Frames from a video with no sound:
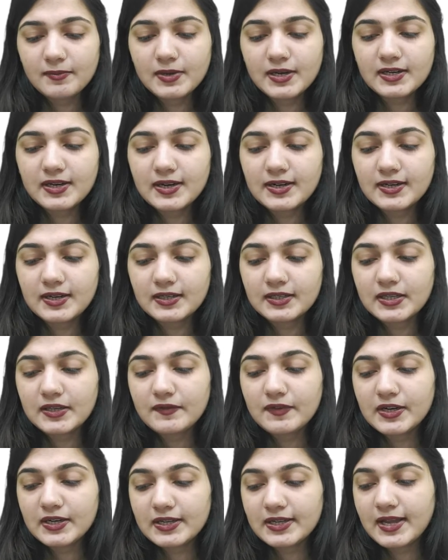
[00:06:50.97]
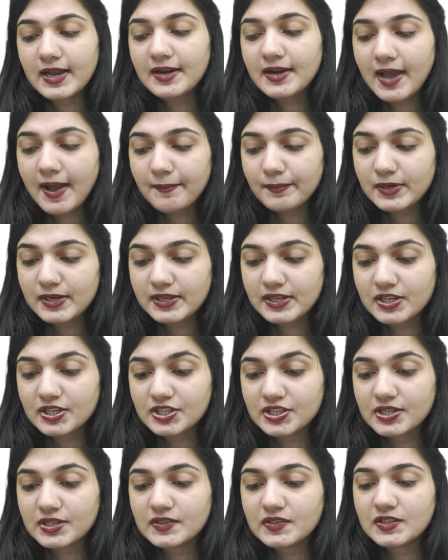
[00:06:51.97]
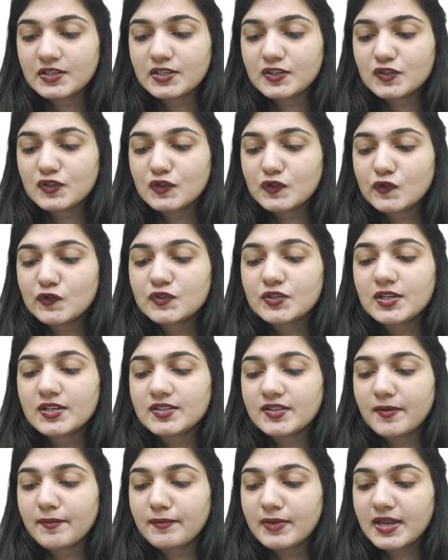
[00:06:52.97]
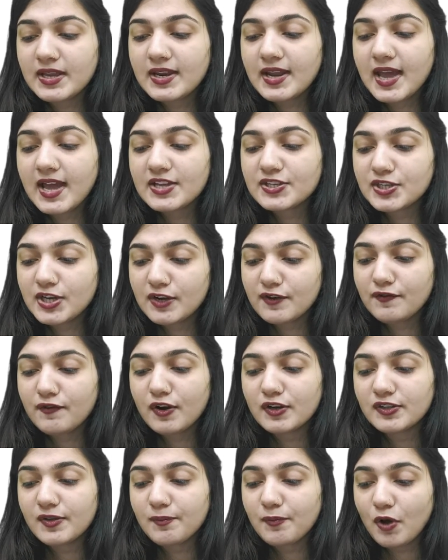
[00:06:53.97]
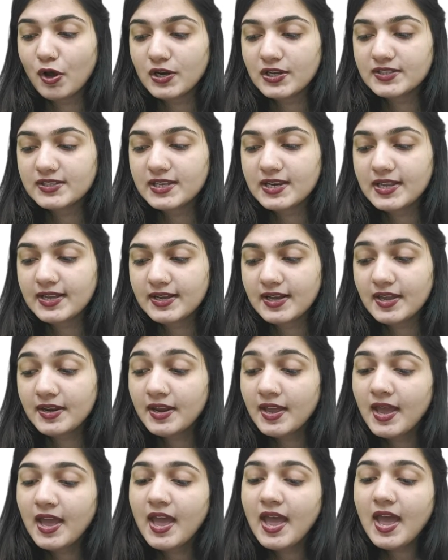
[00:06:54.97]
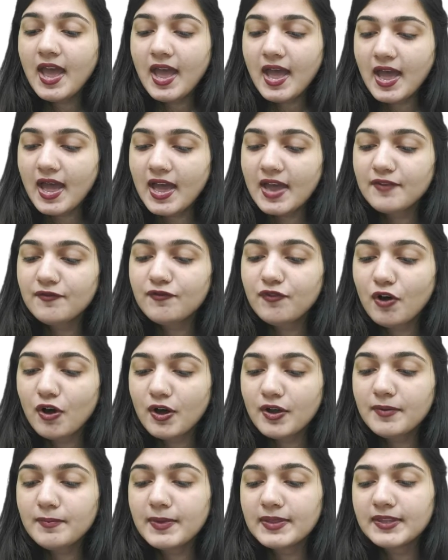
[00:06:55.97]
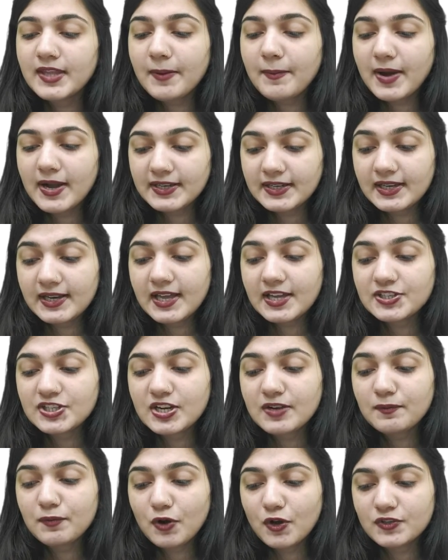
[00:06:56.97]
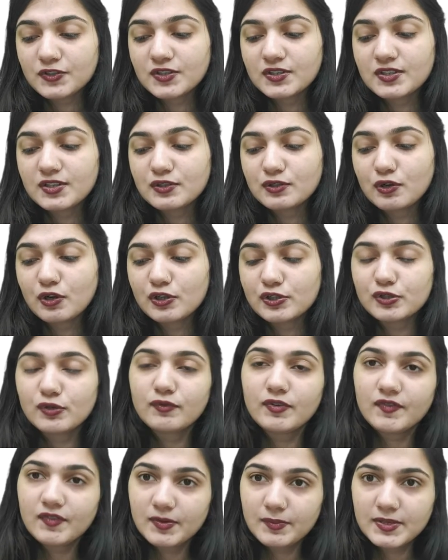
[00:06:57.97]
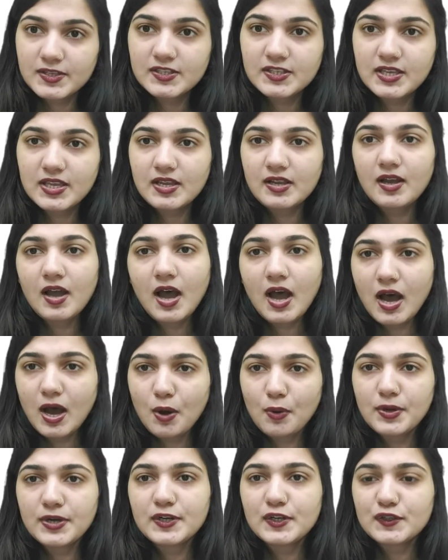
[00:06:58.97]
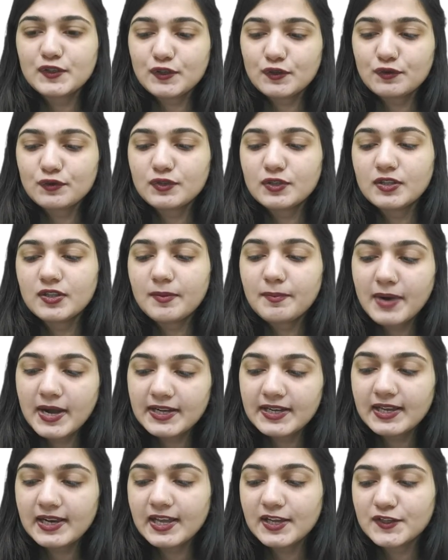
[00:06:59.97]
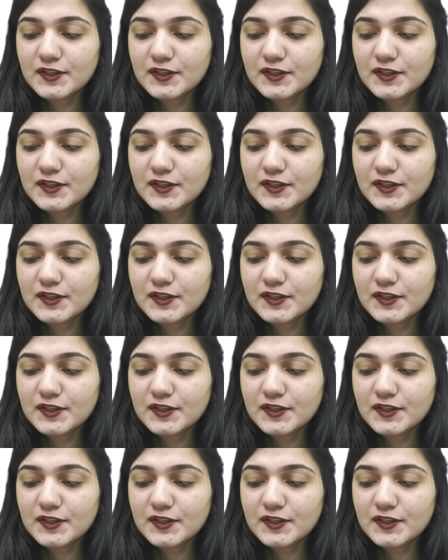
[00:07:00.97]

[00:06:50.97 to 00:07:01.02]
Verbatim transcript: thermal conductivity and applications. It is used as the main etchant for the polysilicon and for the metal etching processes also. We will be seeing how it is used in the metal